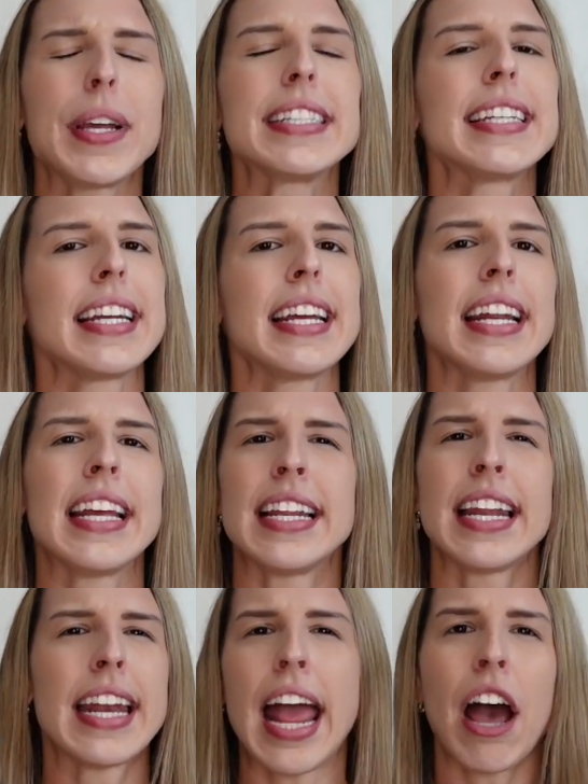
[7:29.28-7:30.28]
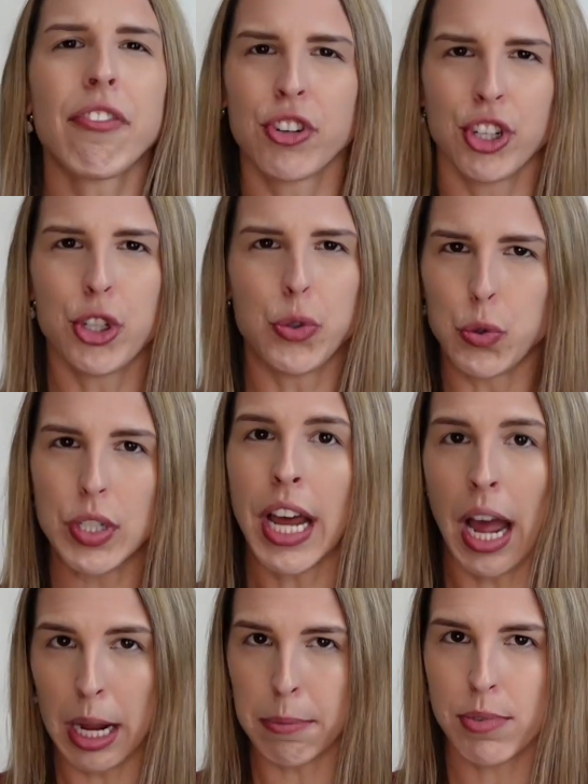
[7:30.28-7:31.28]
did it in an afternoon
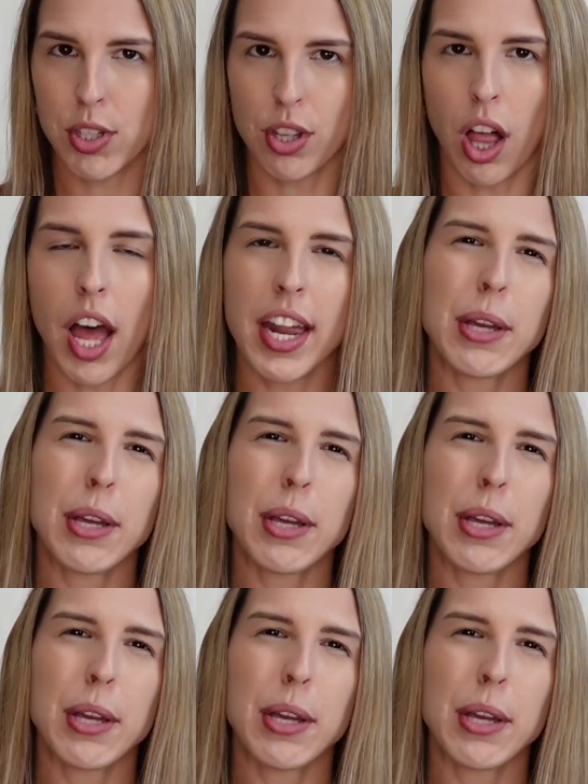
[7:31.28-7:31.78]
time slot.